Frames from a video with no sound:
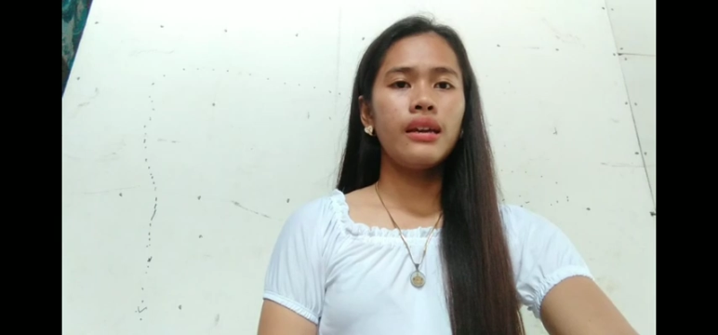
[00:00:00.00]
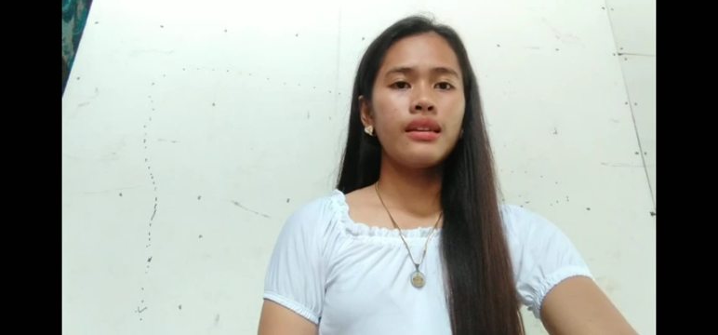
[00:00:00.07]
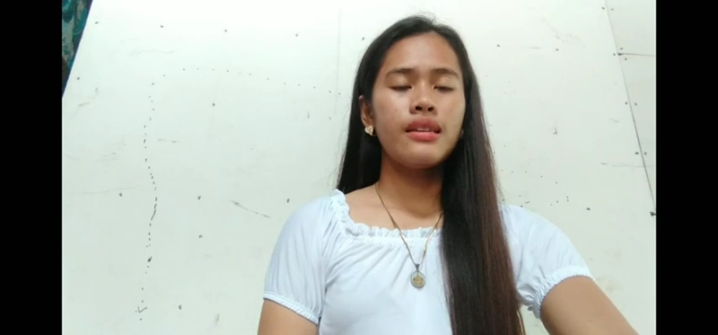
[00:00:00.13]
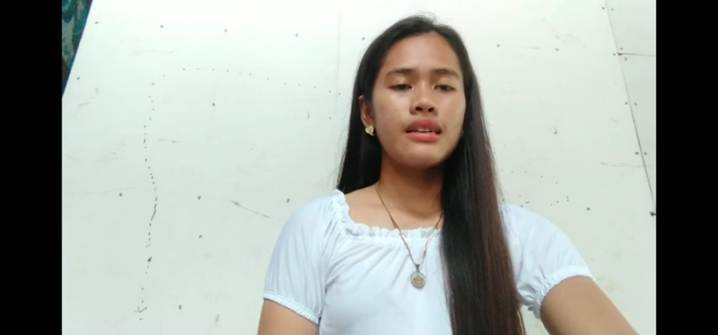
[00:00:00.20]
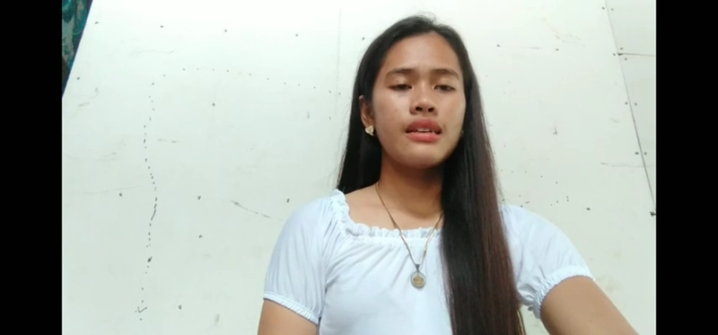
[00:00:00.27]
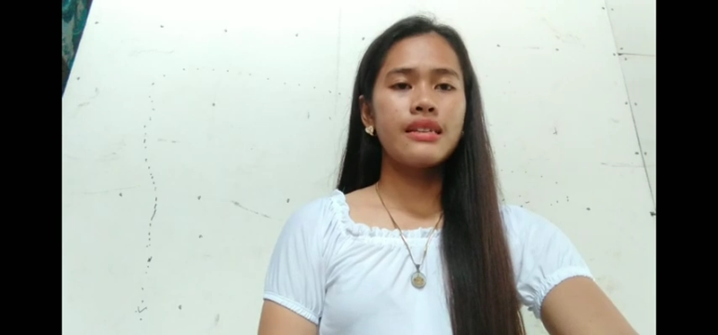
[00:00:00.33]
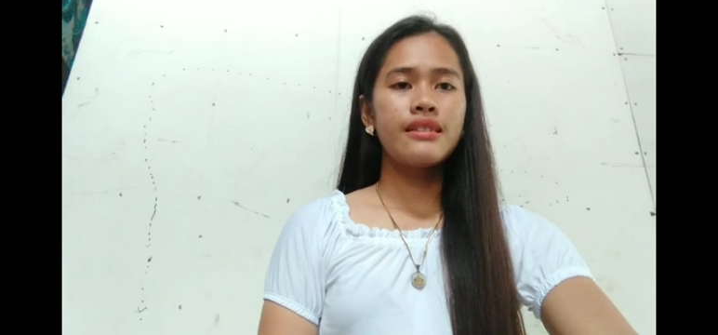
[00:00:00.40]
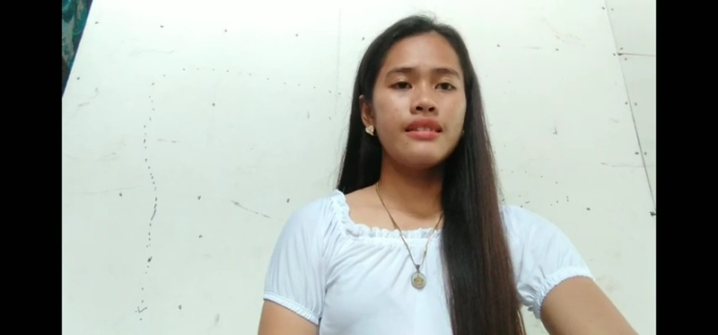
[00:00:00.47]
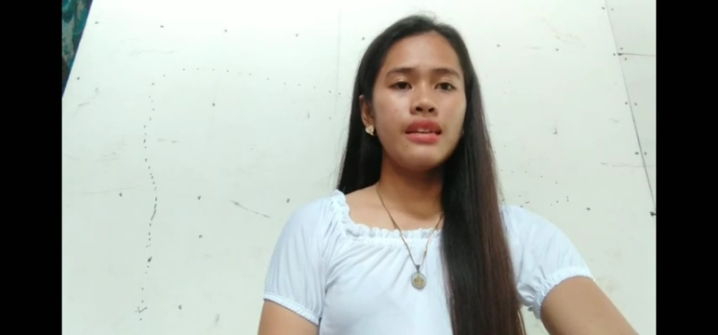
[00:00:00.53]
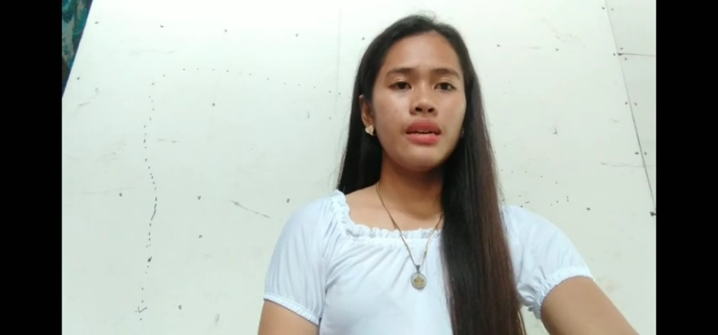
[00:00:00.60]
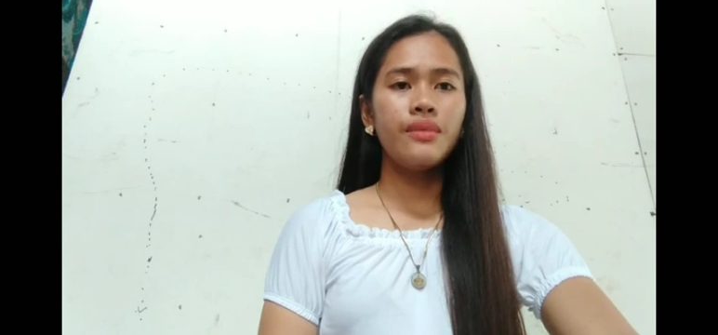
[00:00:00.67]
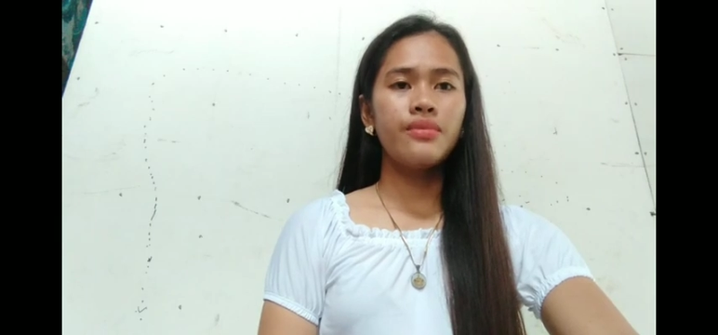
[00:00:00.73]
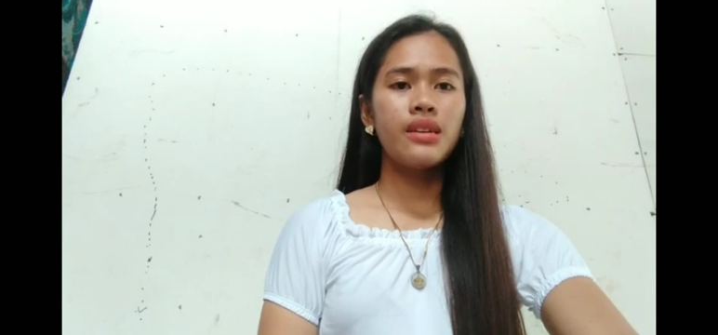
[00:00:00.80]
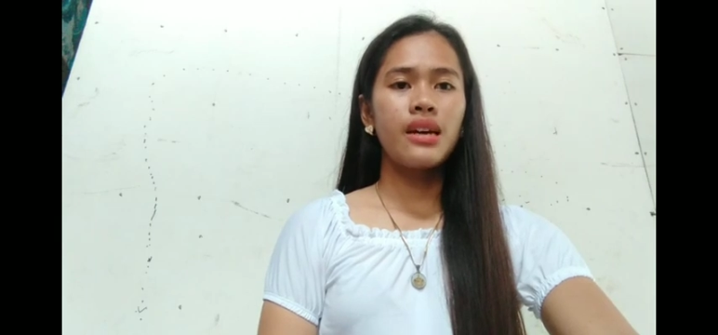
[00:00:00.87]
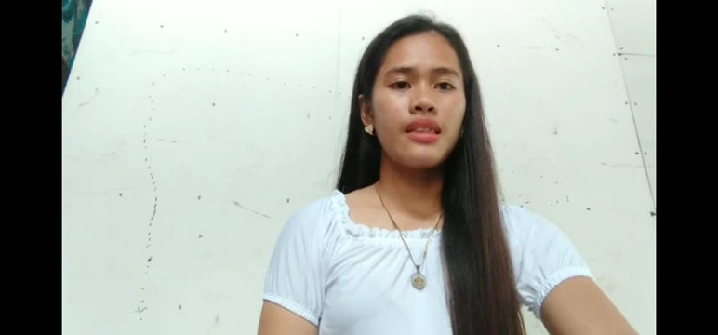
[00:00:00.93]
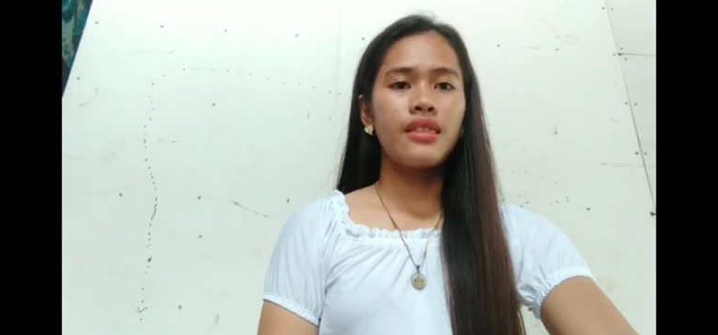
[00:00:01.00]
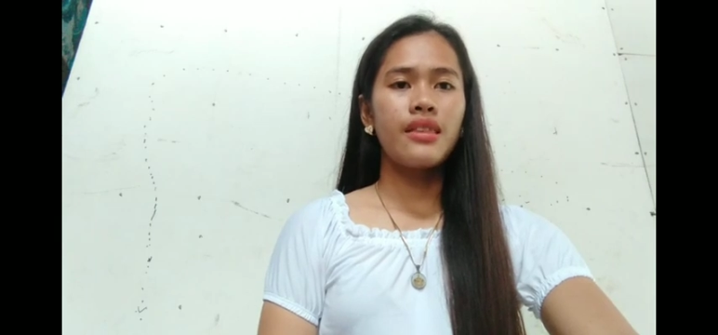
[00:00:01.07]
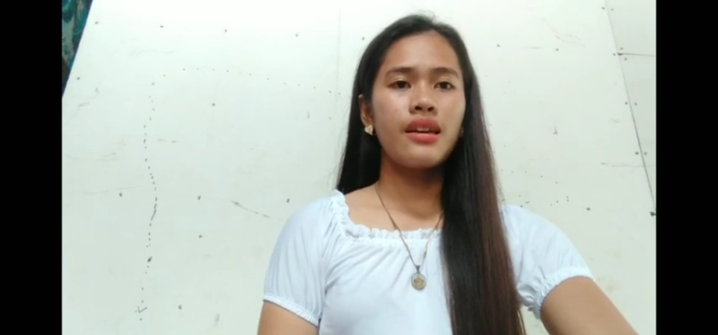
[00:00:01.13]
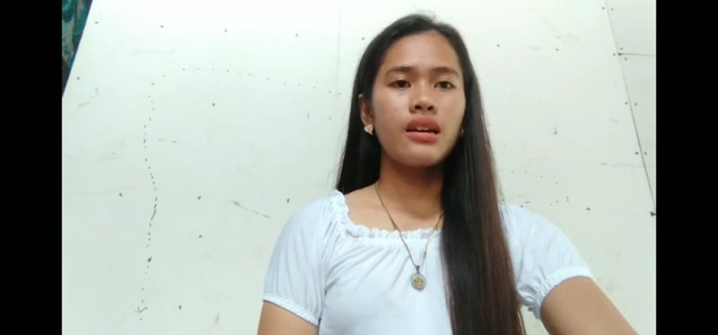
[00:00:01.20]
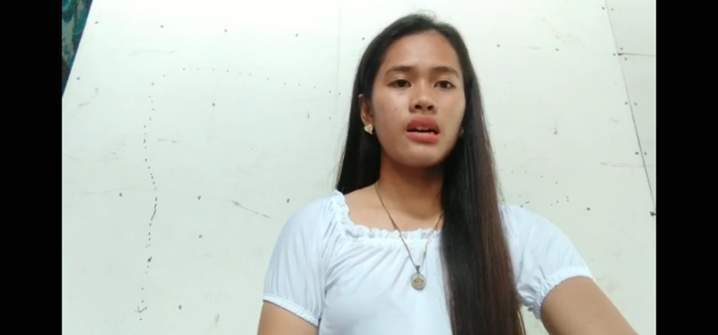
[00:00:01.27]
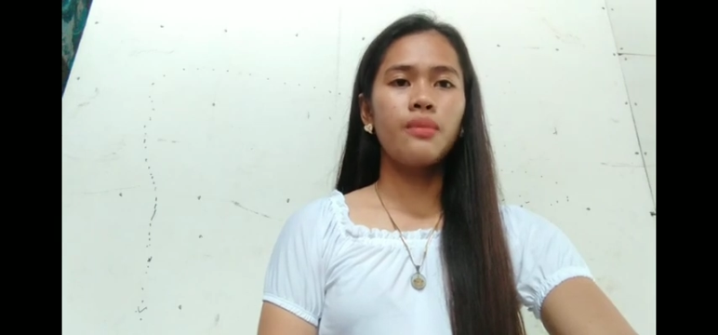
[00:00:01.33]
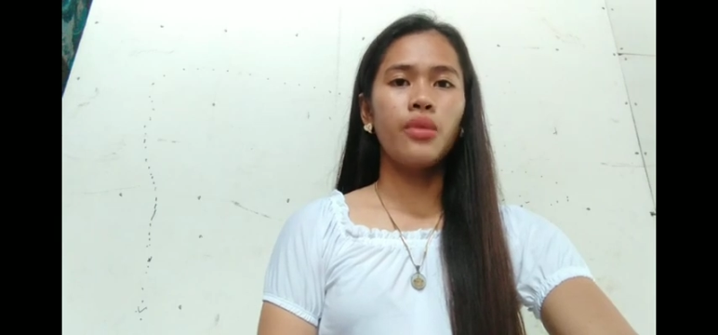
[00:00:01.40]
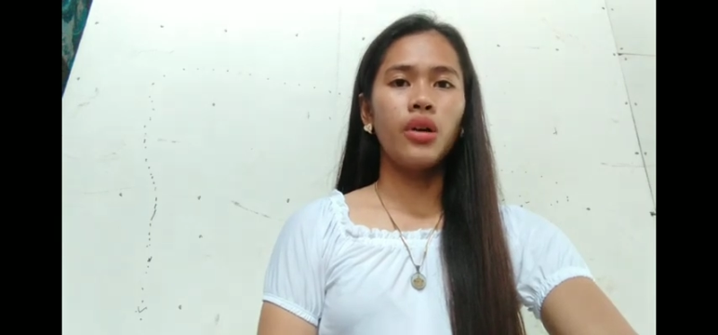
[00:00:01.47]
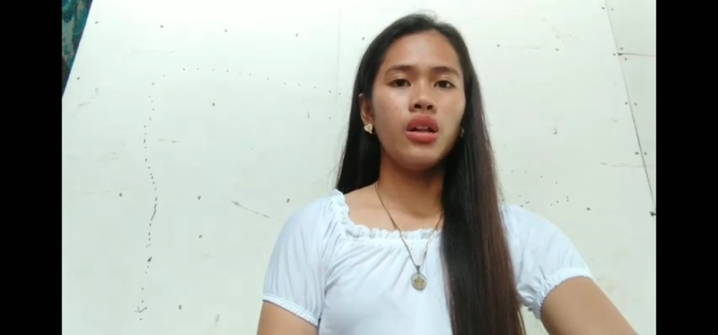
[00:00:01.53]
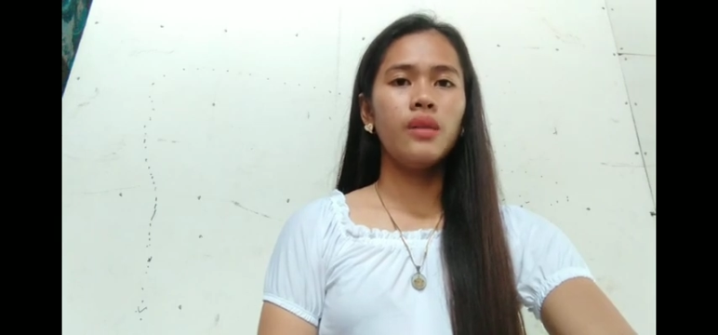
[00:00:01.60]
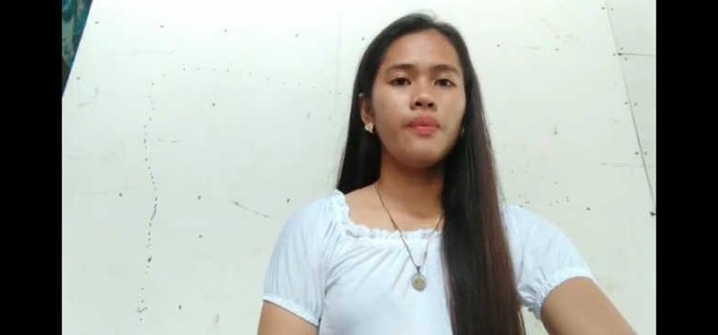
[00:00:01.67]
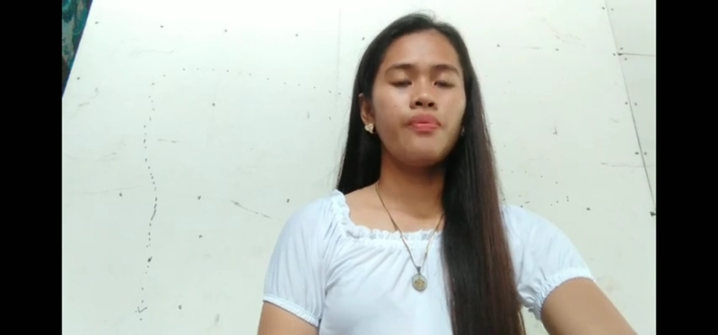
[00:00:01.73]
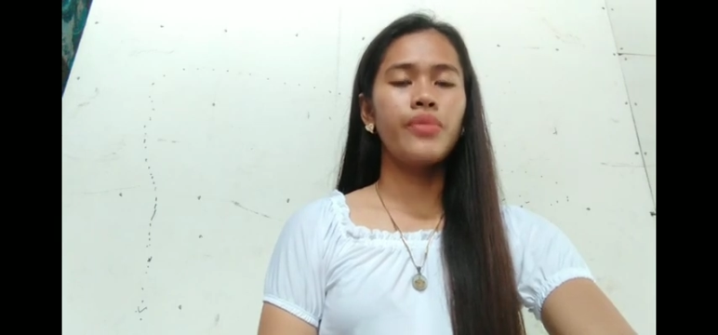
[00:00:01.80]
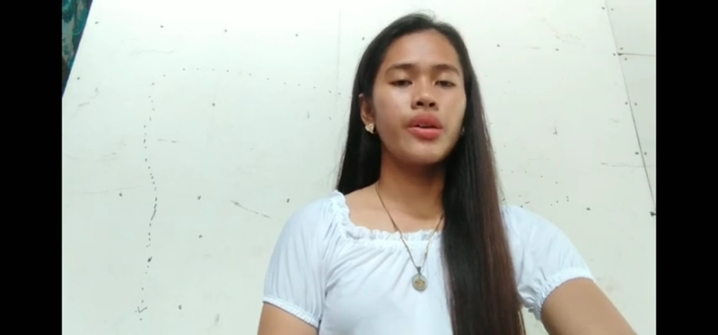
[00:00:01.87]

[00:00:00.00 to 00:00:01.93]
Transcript: it is deemed unthinkable